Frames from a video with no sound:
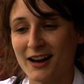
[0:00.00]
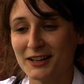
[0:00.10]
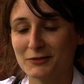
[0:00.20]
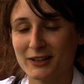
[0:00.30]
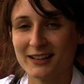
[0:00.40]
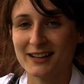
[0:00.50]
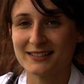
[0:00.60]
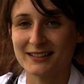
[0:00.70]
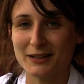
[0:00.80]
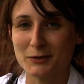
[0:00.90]
didn't
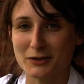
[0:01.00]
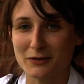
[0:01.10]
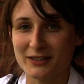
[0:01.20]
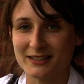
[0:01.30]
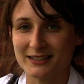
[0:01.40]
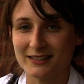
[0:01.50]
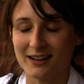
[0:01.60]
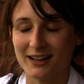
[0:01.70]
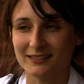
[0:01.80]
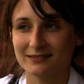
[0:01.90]
realise that he was obviously
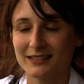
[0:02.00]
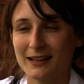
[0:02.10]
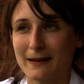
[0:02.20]
dying.